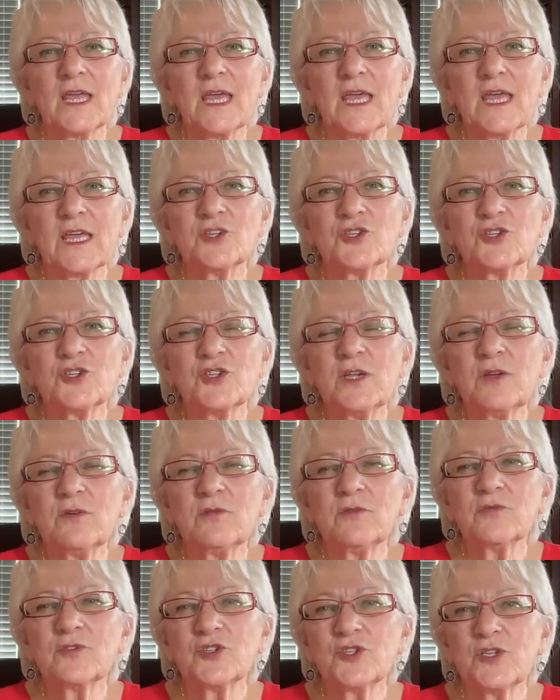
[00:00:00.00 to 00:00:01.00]
and
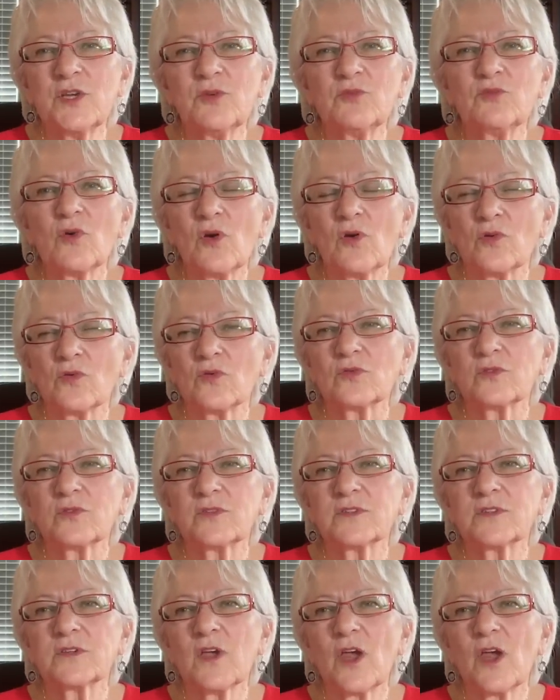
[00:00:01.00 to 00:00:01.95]
she, she wrote,